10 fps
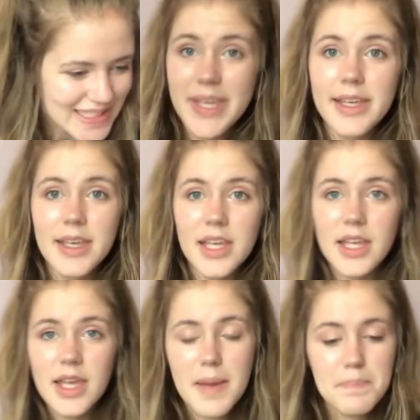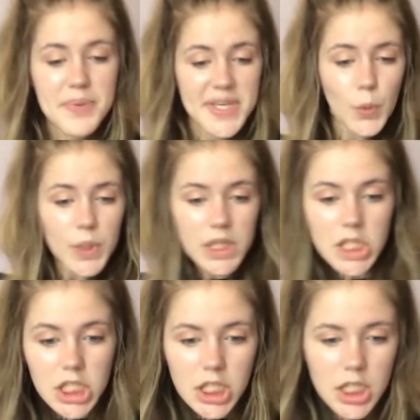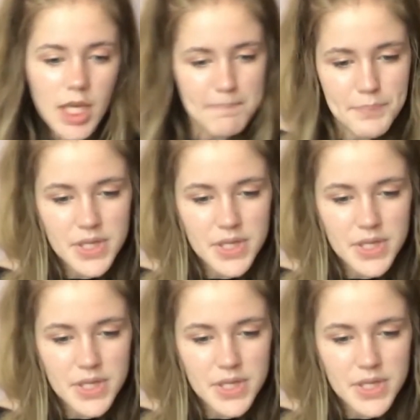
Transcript: epic win,